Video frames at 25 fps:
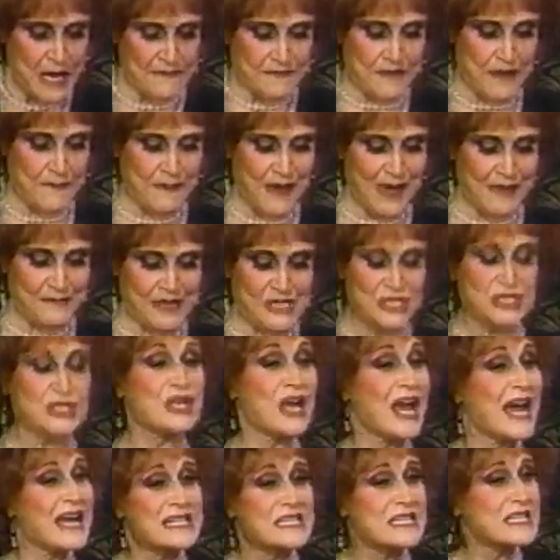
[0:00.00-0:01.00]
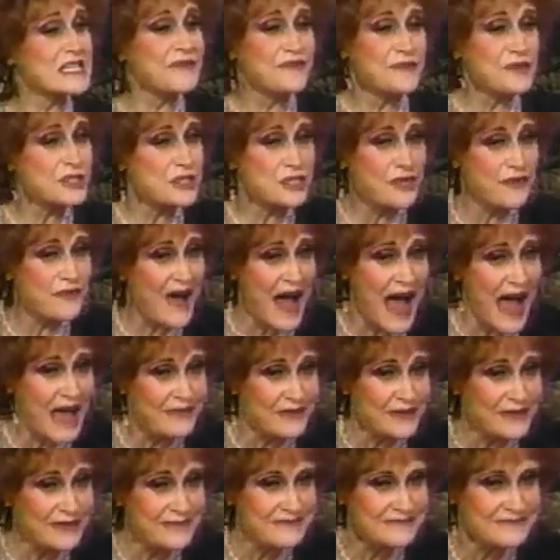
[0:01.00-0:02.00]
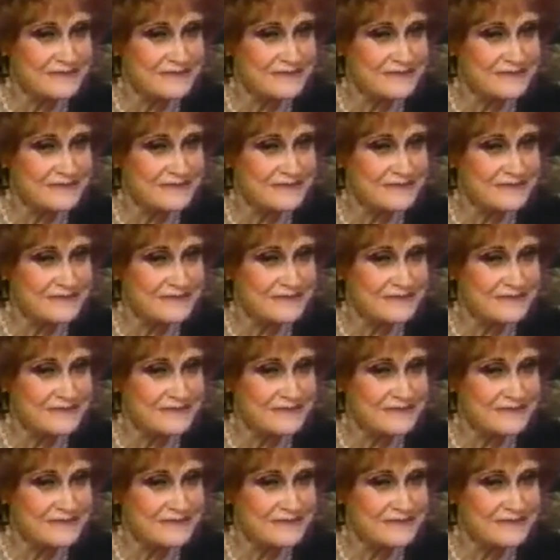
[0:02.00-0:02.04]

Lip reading: the baby's chances for survival?